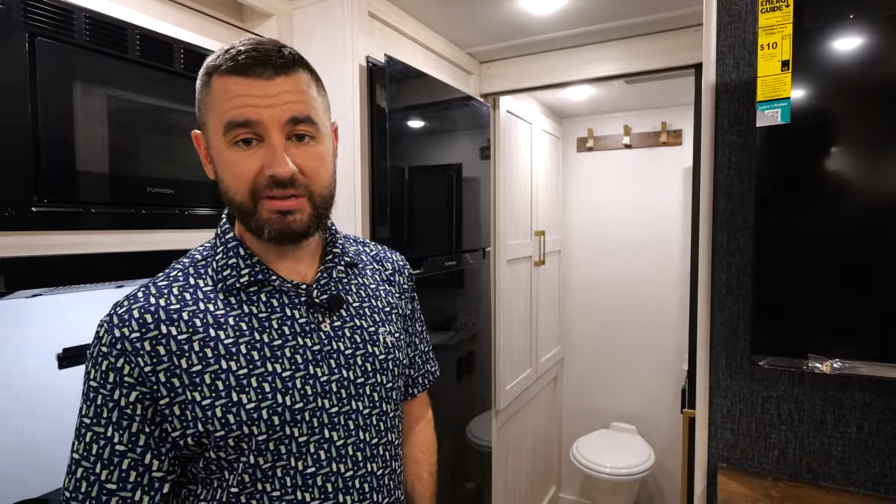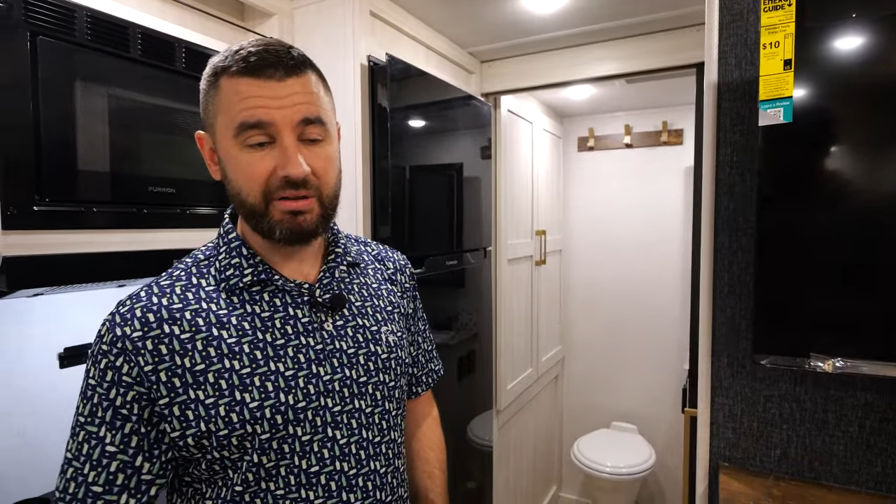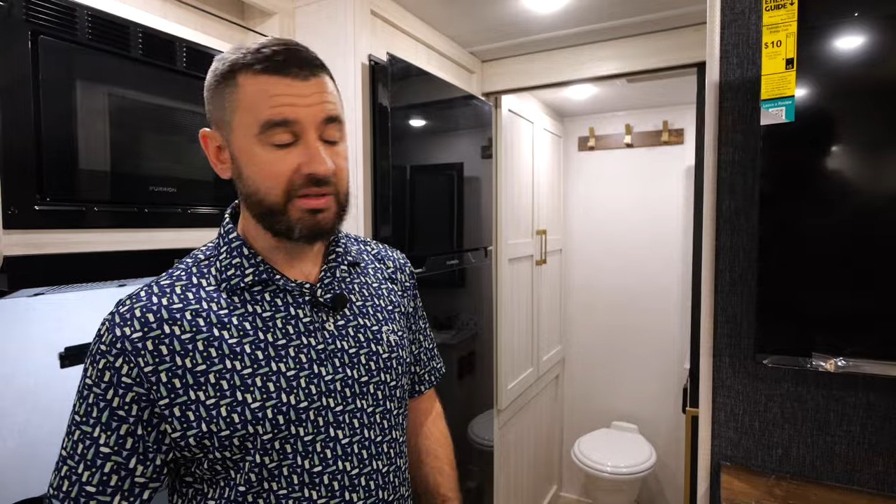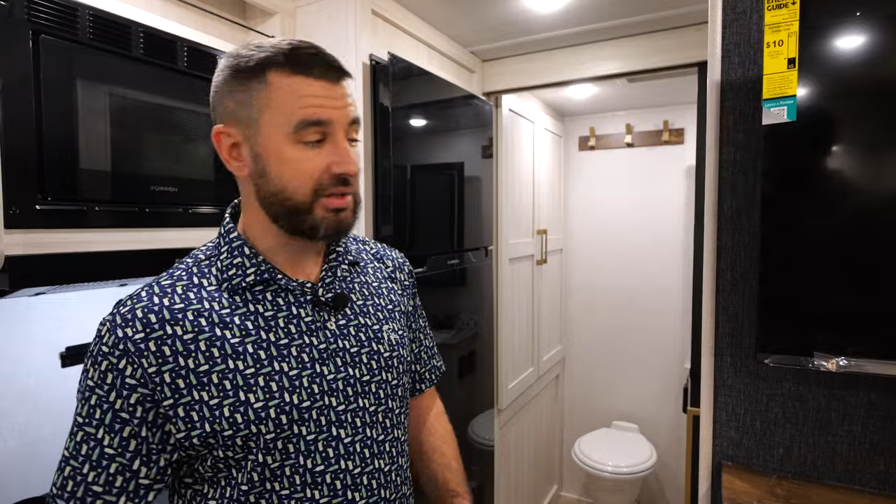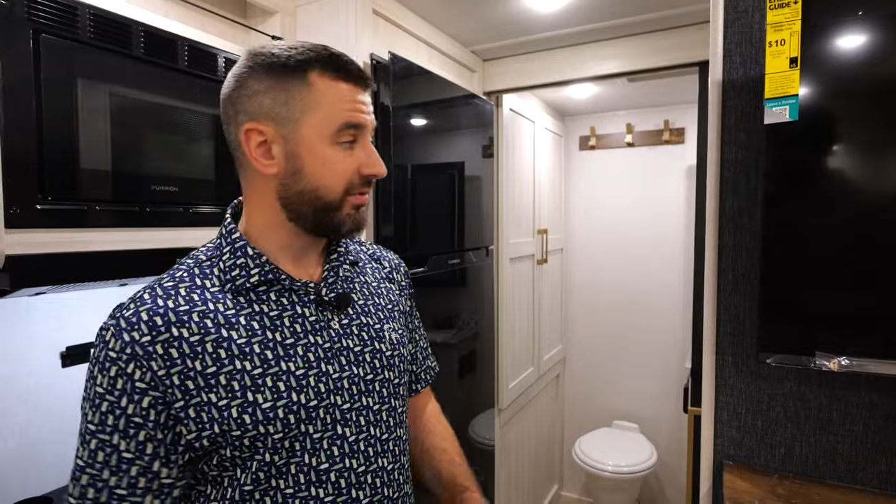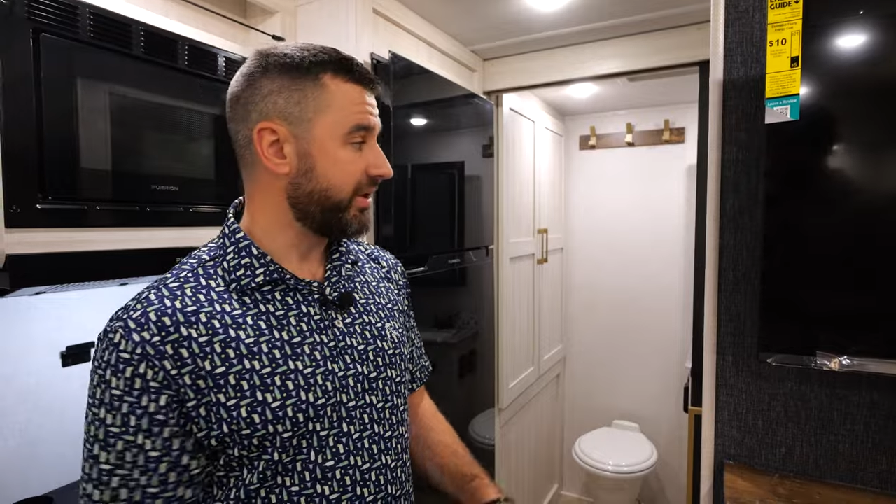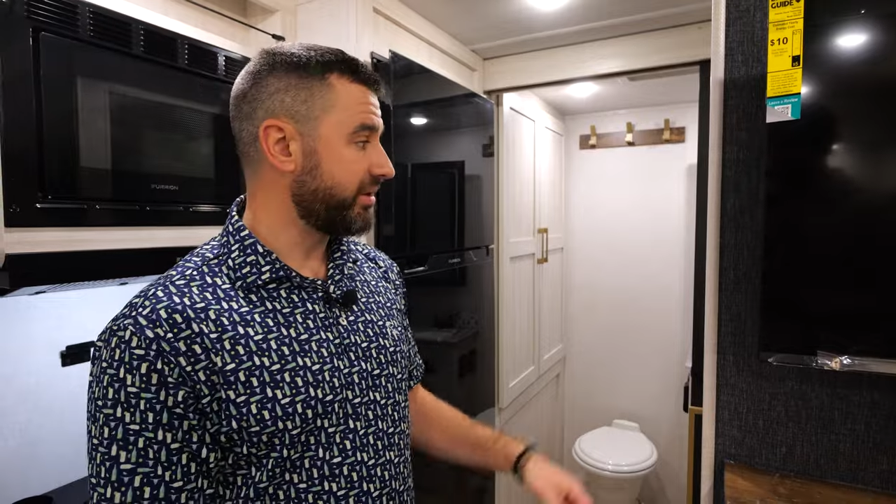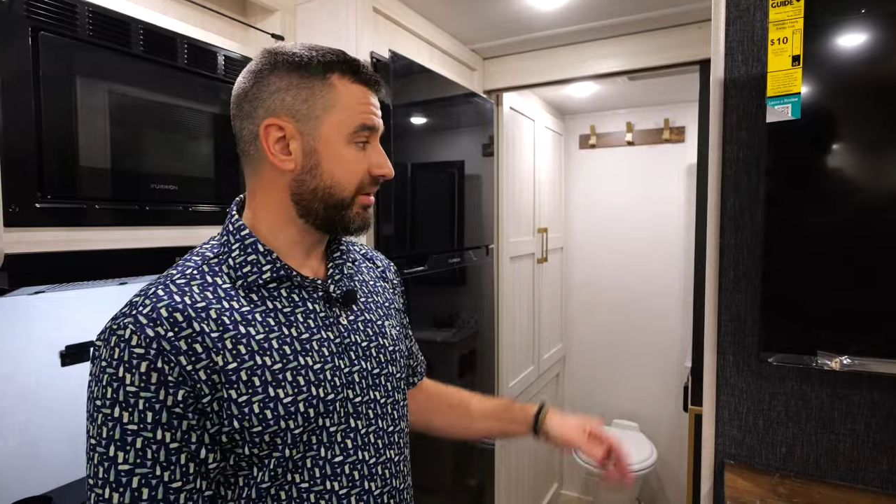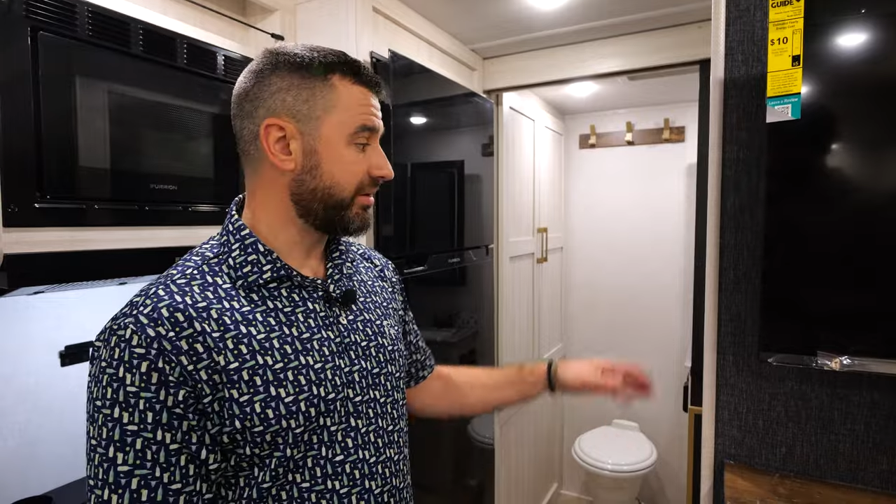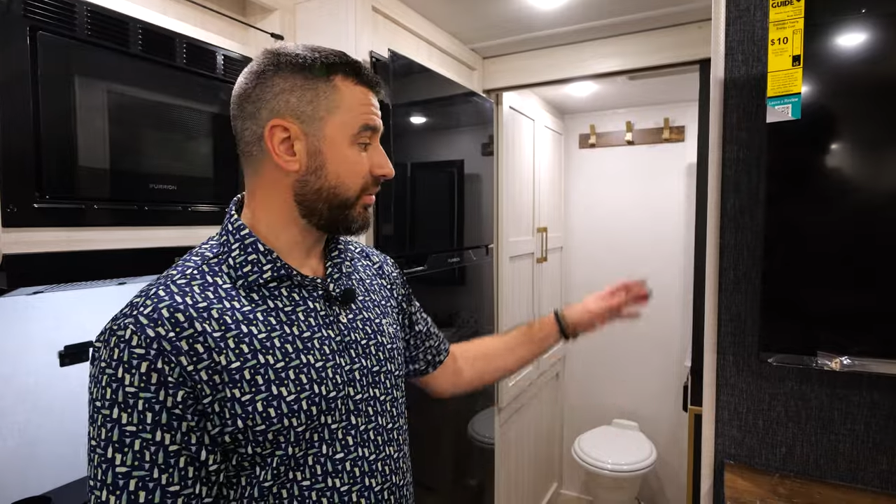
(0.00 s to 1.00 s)
has all these
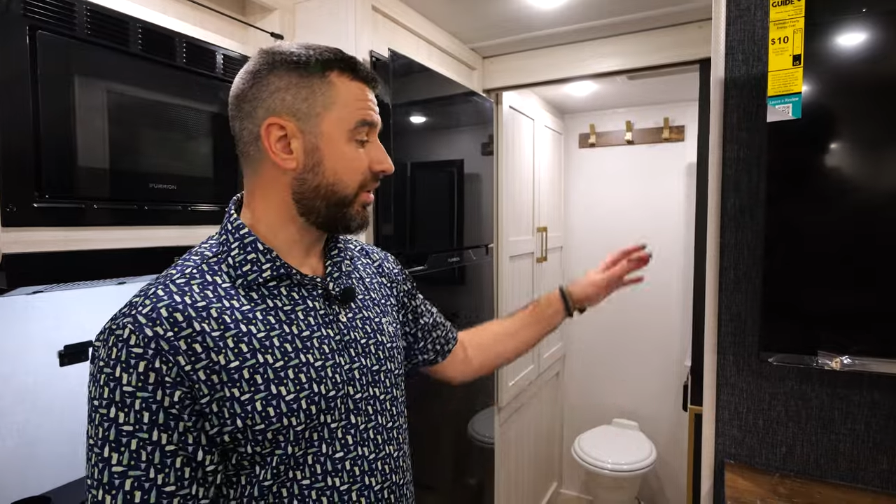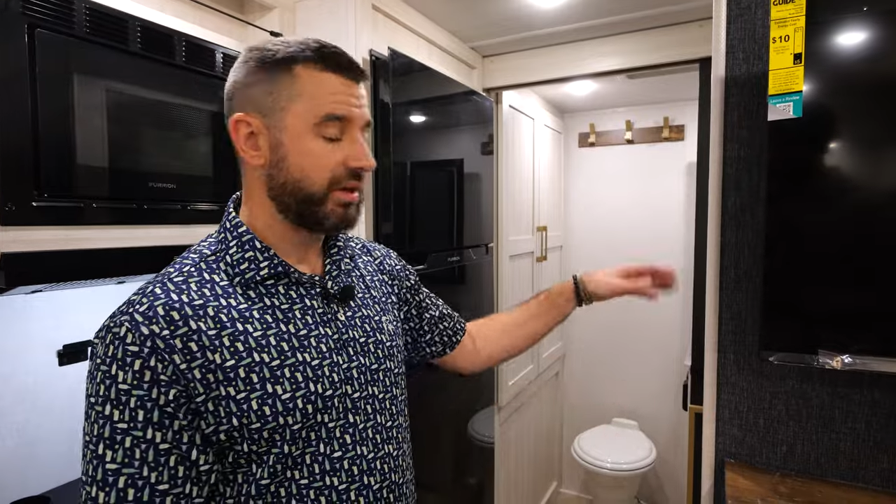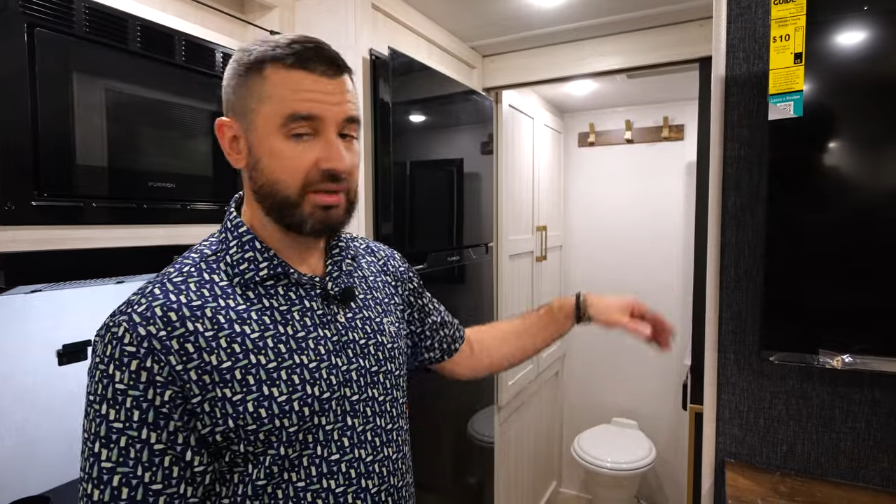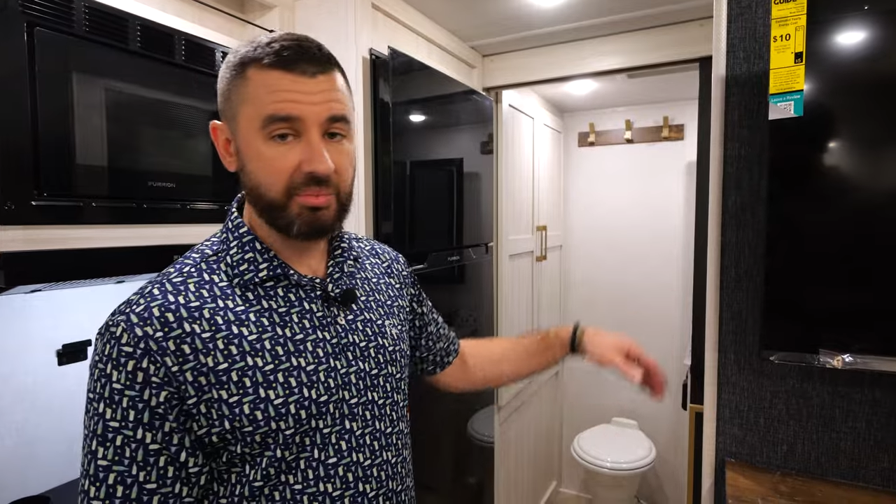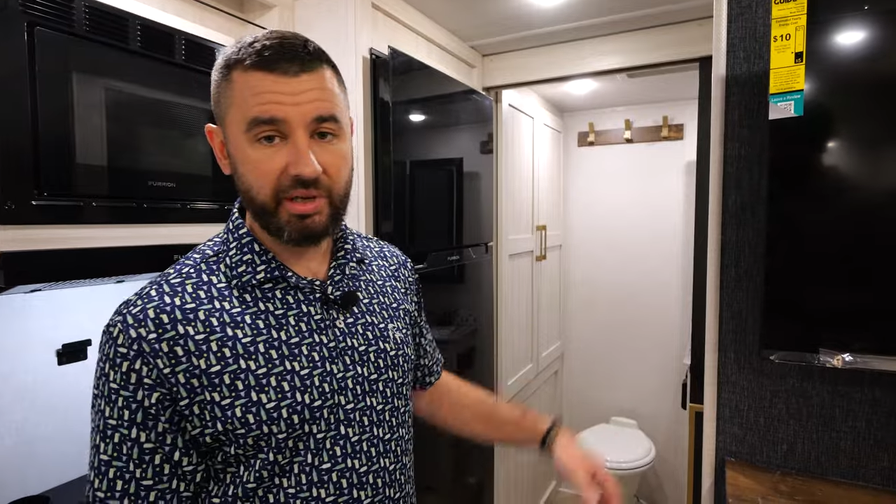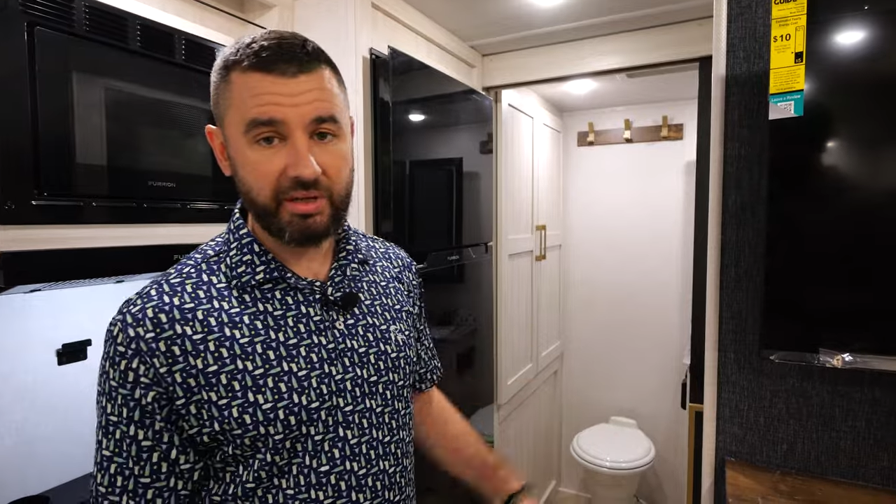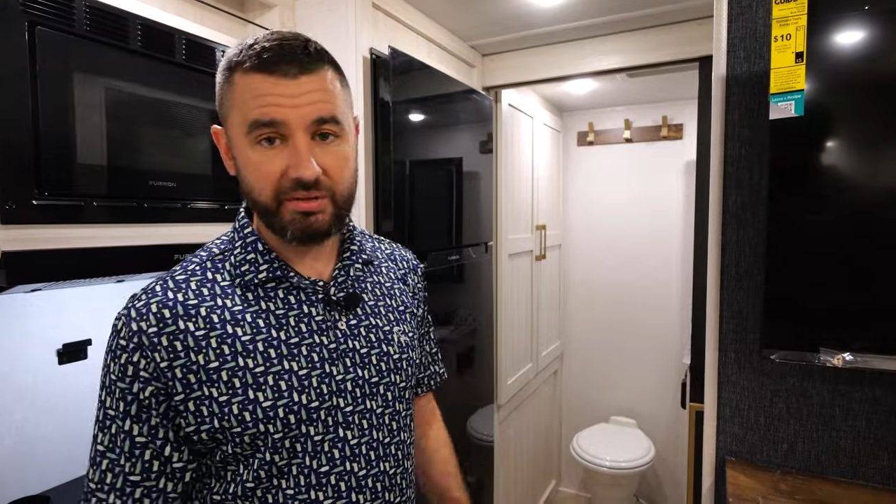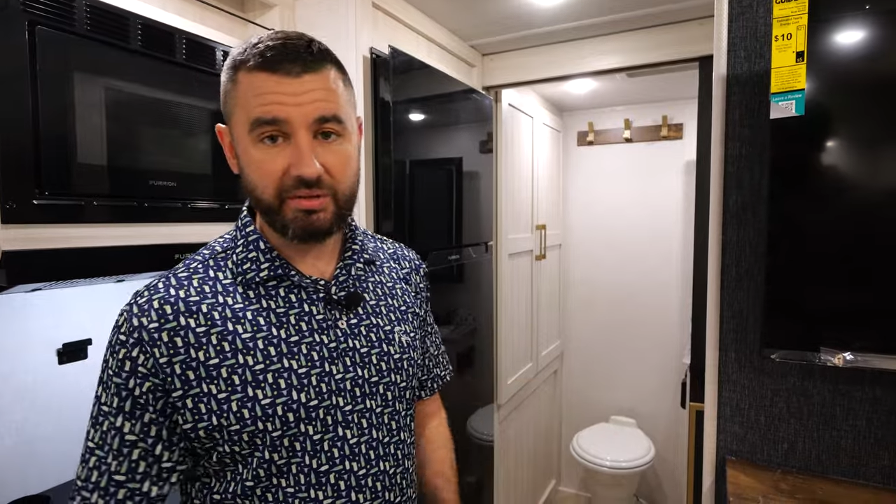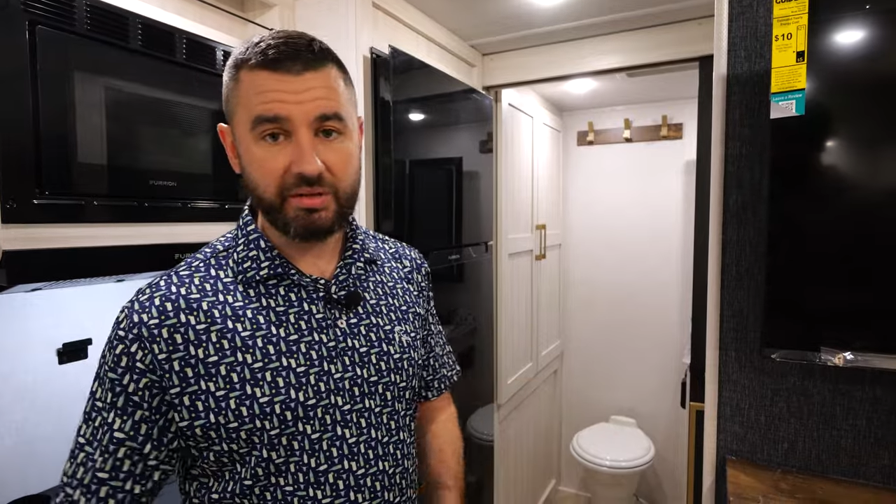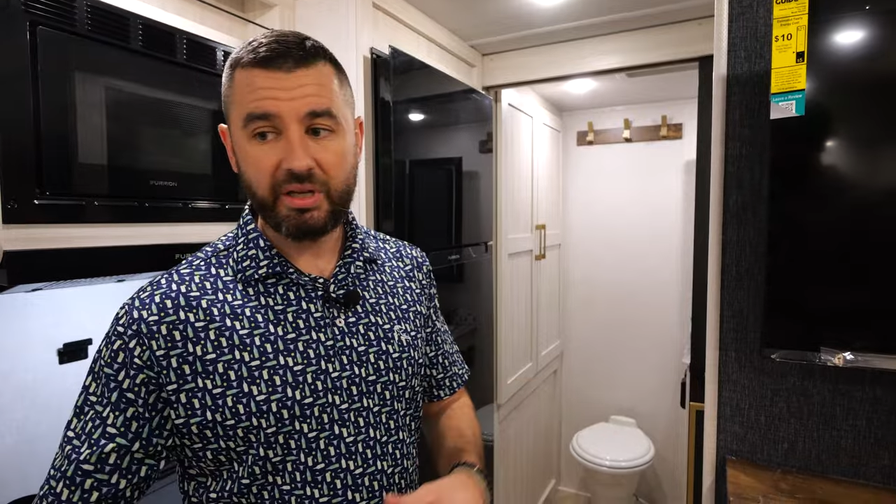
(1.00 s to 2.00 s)
features: walk-in
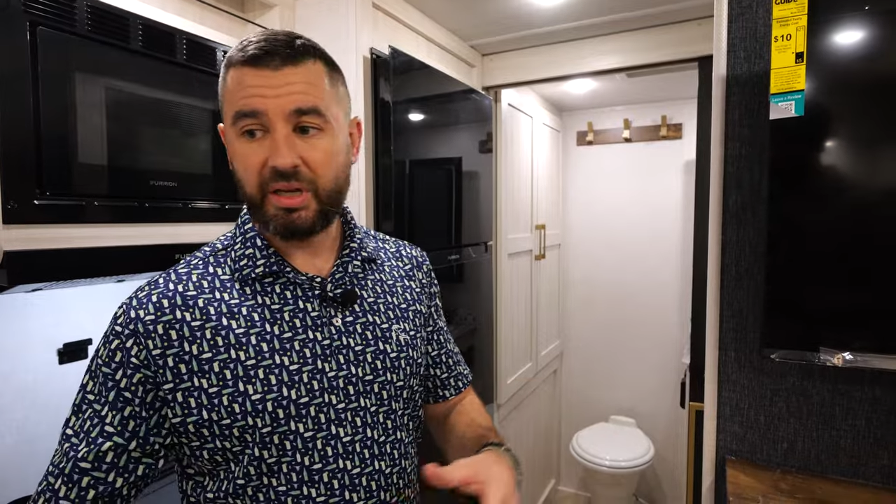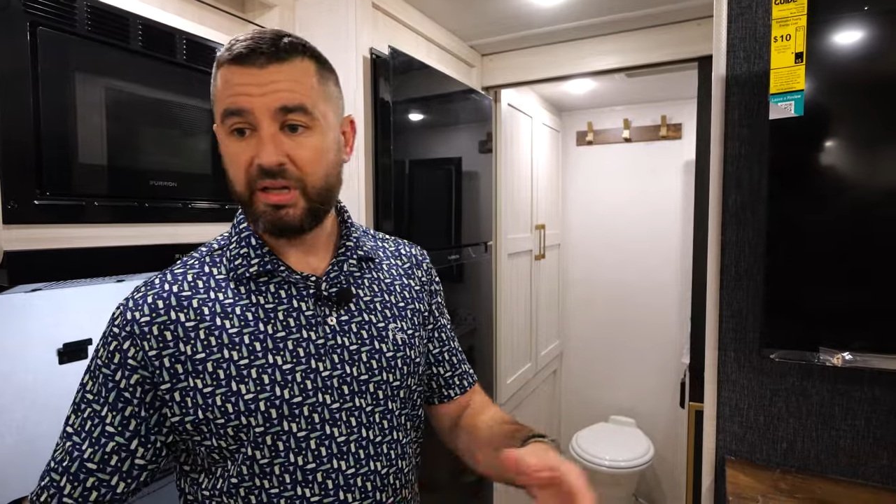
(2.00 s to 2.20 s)
pantry,